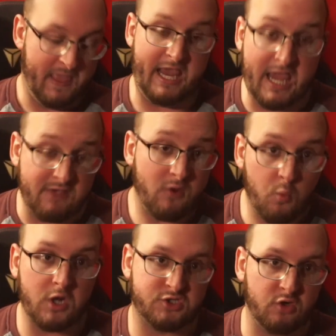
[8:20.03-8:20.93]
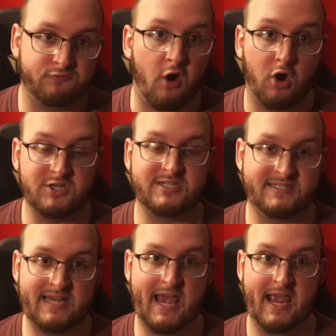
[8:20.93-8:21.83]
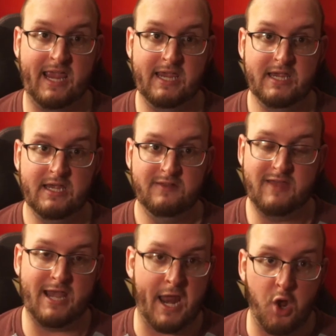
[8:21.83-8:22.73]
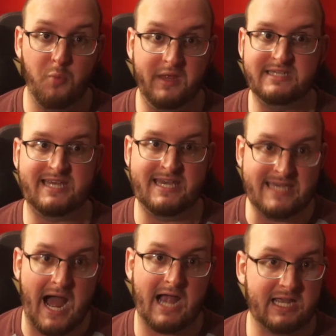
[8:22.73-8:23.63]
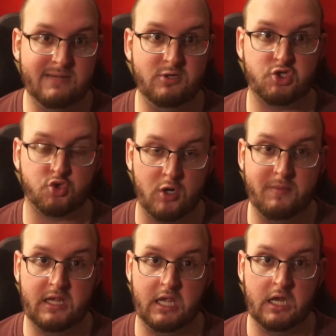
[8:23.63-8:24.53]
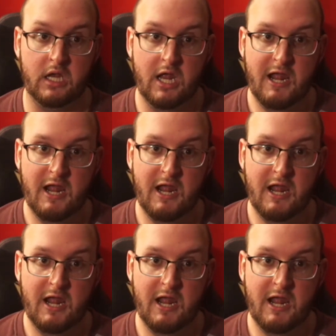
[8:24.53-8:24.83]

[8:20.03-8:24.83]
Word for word: Even went so far as to say that not only is he not going to be streaming it,